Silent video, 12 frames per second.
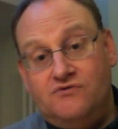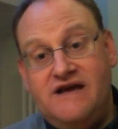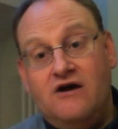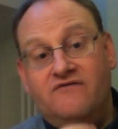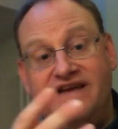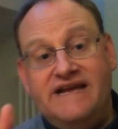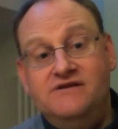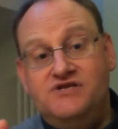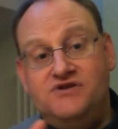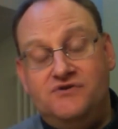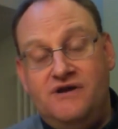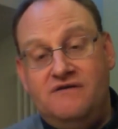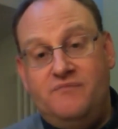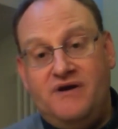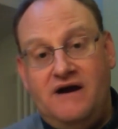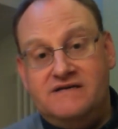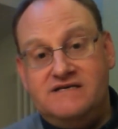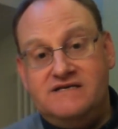delving into in
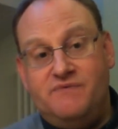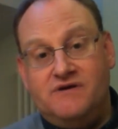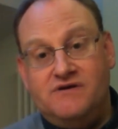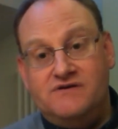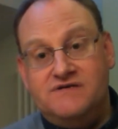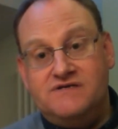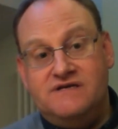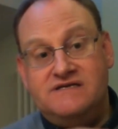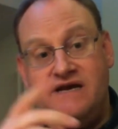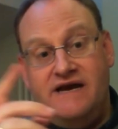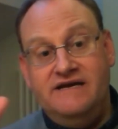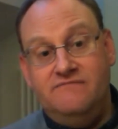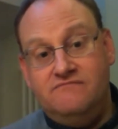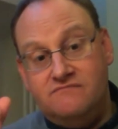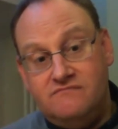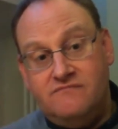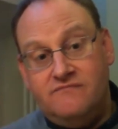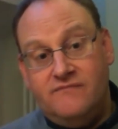practice, because the time
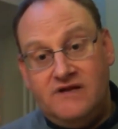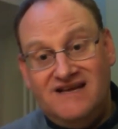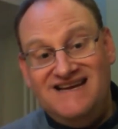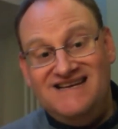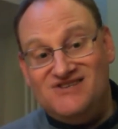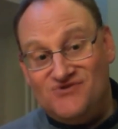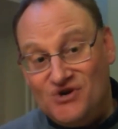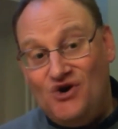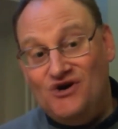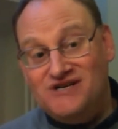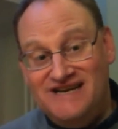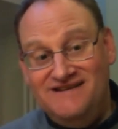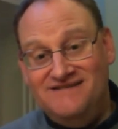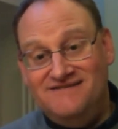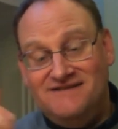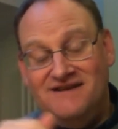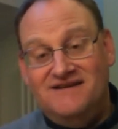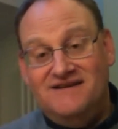is recording
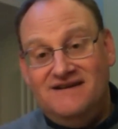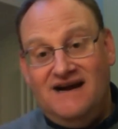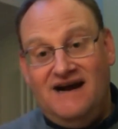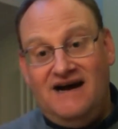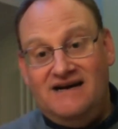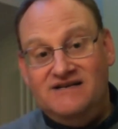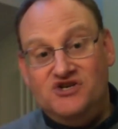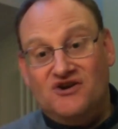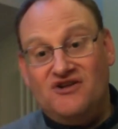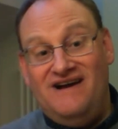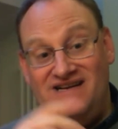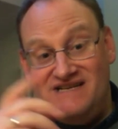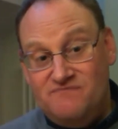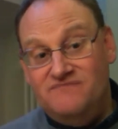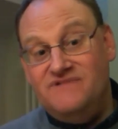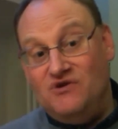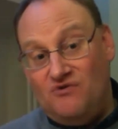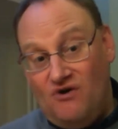and your client's
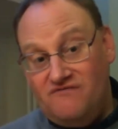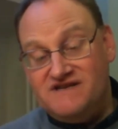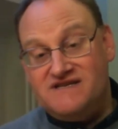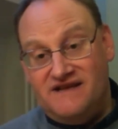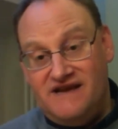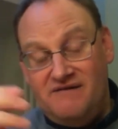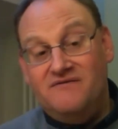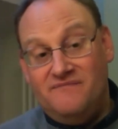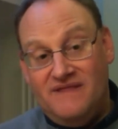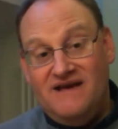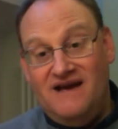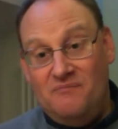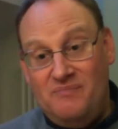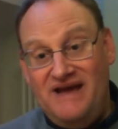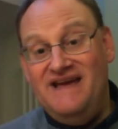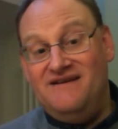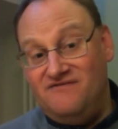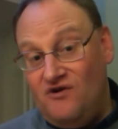obviously
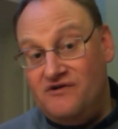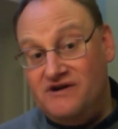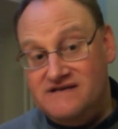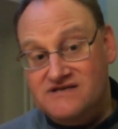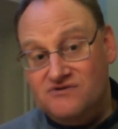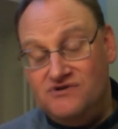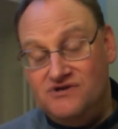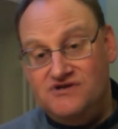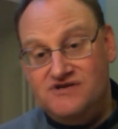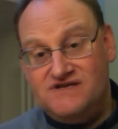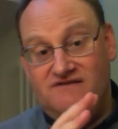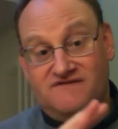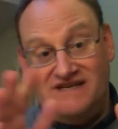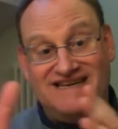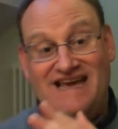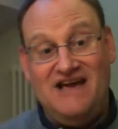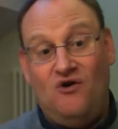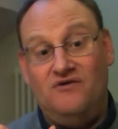paying for it, so you just have to
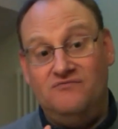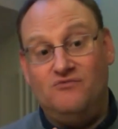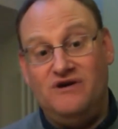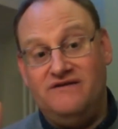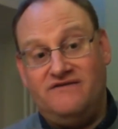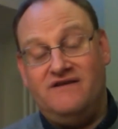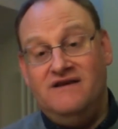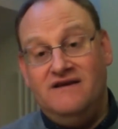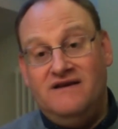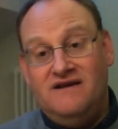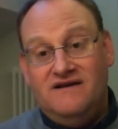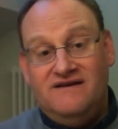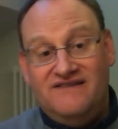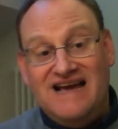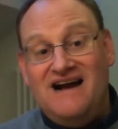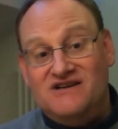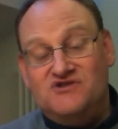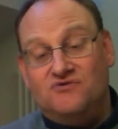get on with the
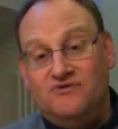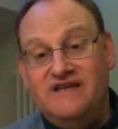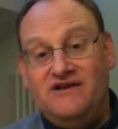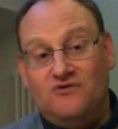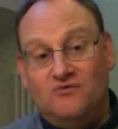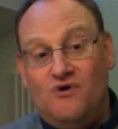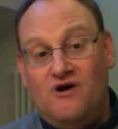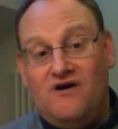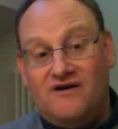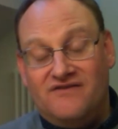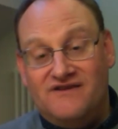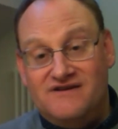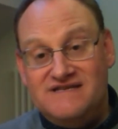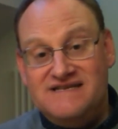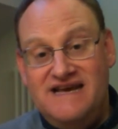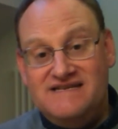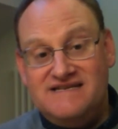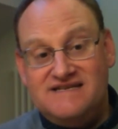actual legal work that is
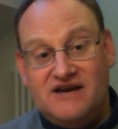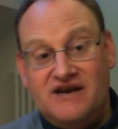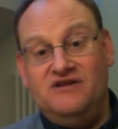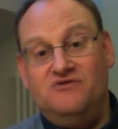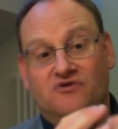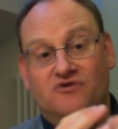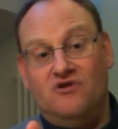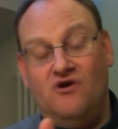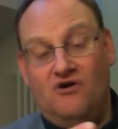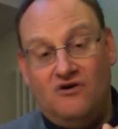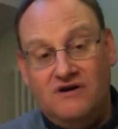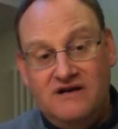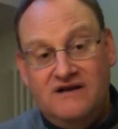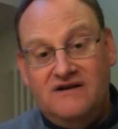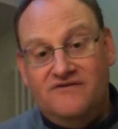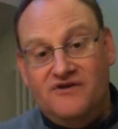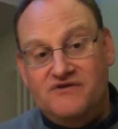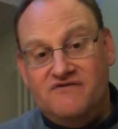necessary, the law
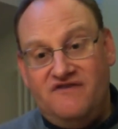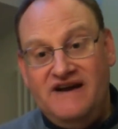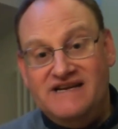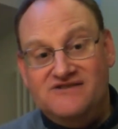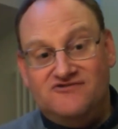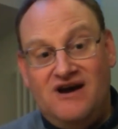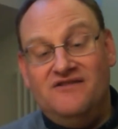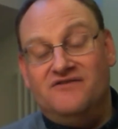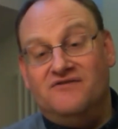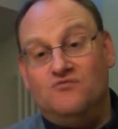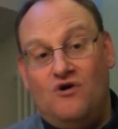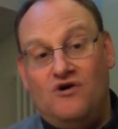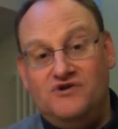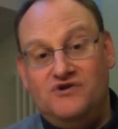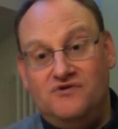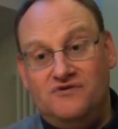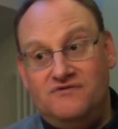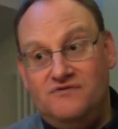that you find, rather than what
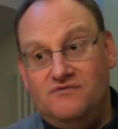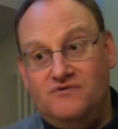you